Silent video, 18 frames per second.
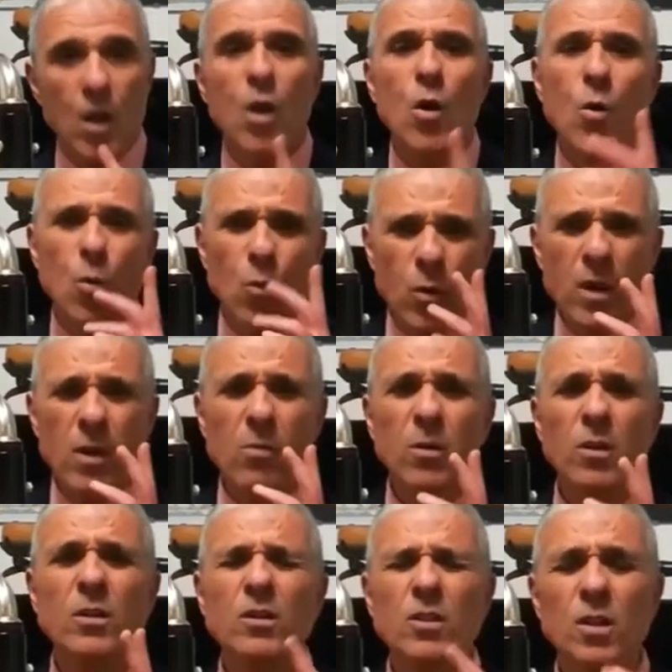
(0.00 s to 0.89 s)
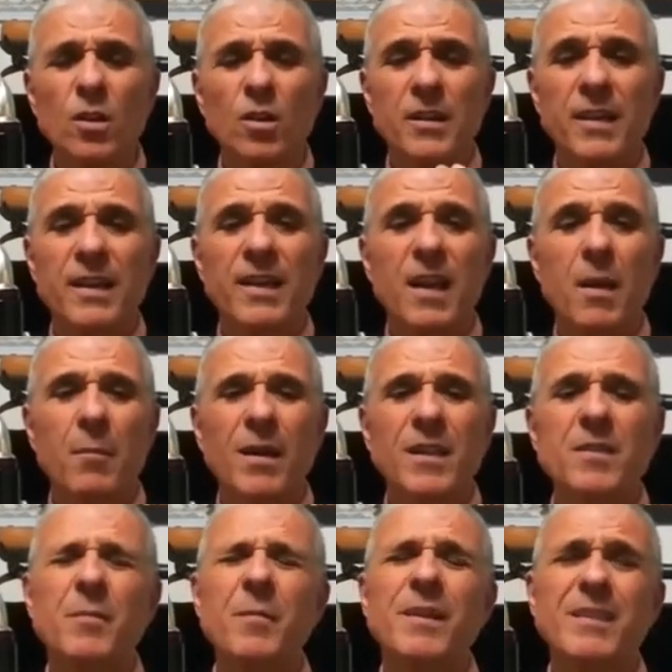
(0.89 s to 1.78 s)
We were talking
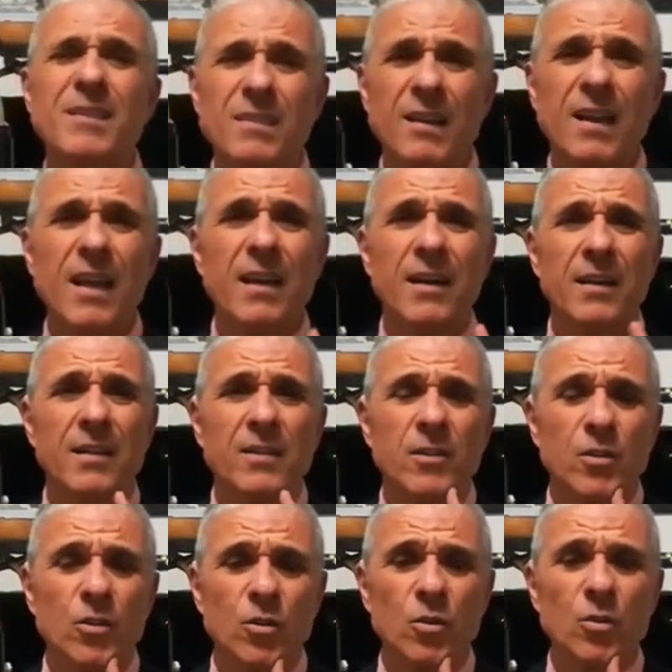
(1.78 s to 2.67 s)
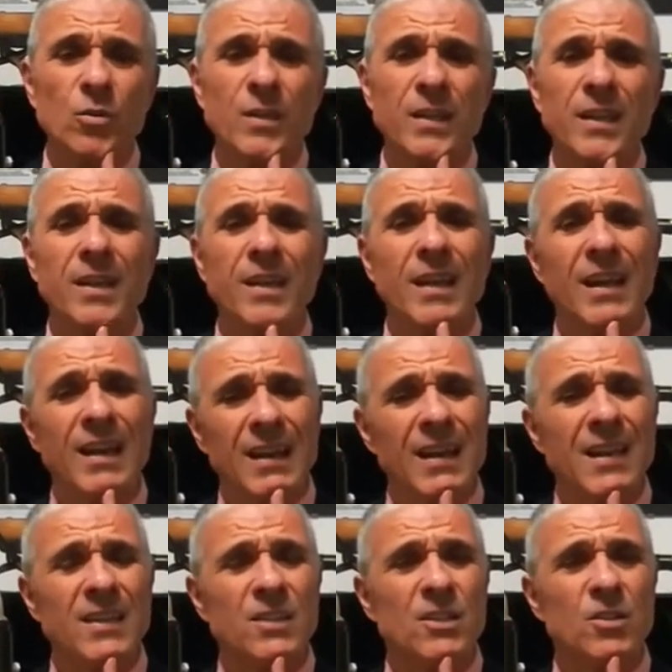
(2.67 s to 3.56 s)
about bass clarinet during a
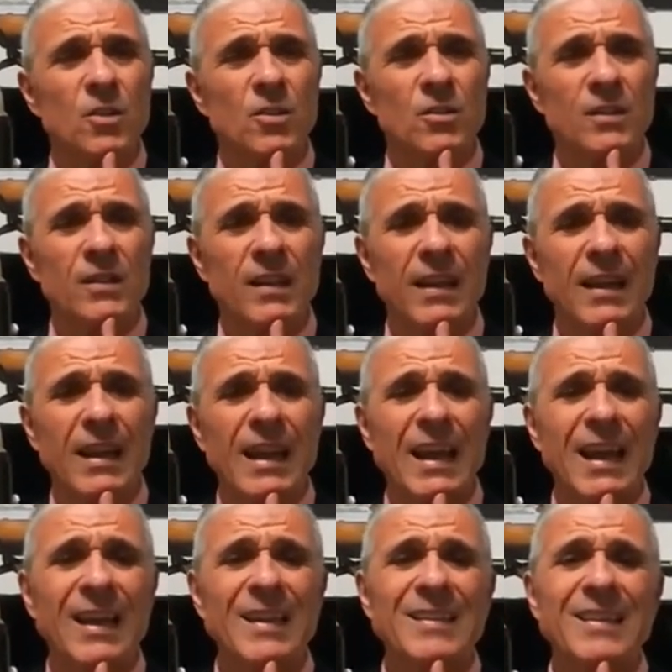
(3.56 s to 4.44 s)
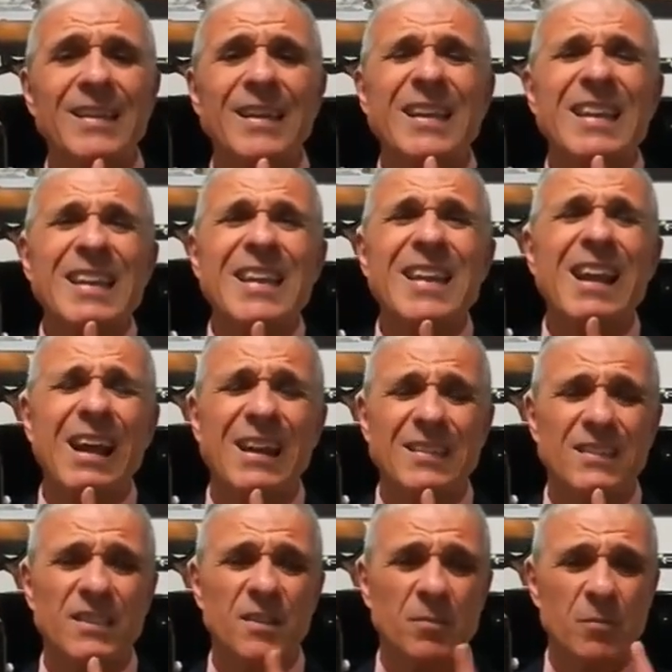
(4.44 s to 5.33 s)
lesson, and he
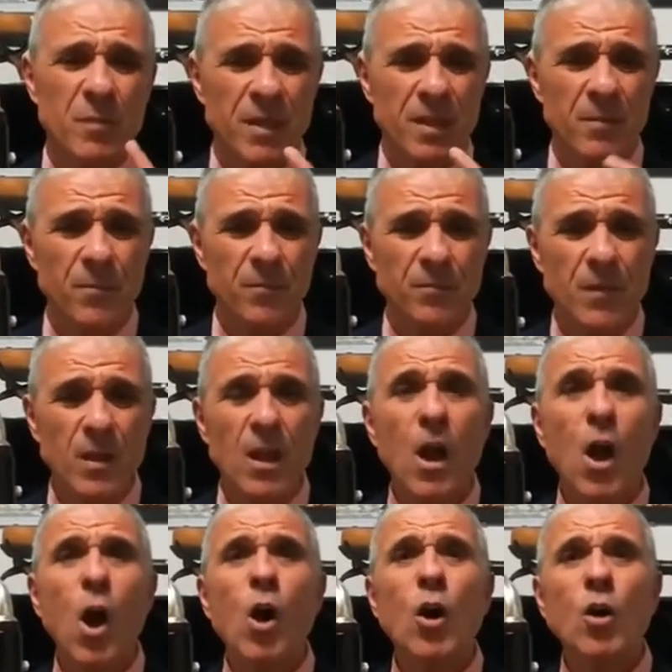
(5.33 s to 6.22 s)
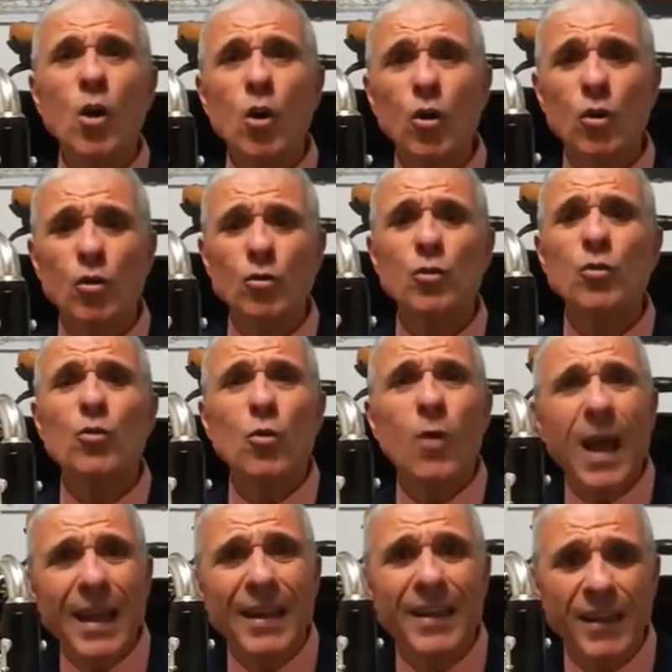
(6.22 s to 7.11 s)
asked me, "Rocco, do you
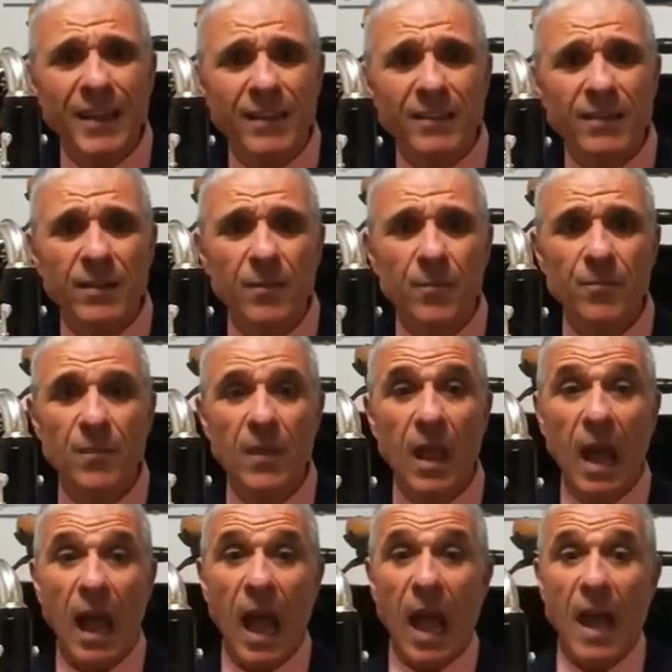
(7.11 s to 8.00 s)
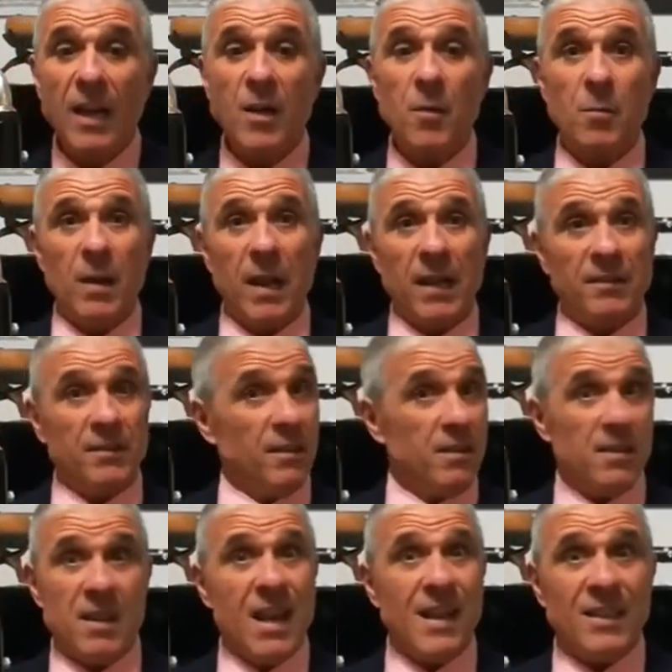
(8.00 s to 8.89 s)
like it?" I replied,
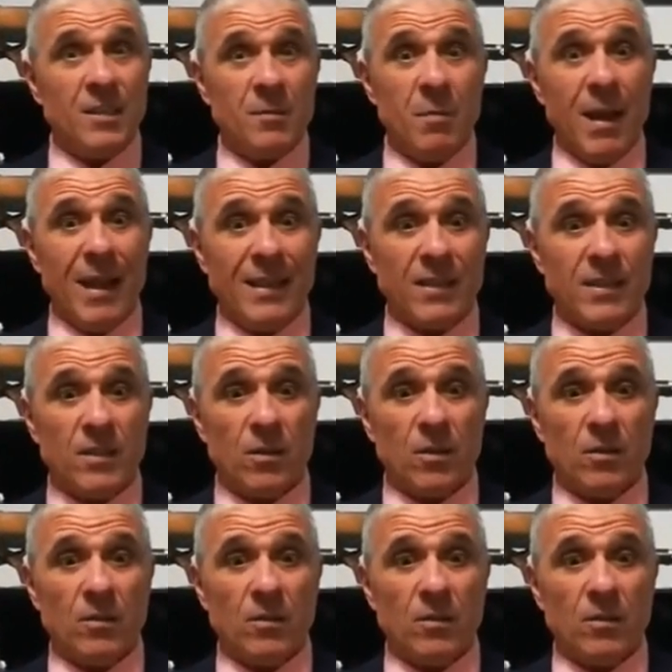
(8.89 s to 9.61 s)
"Yes, maestro."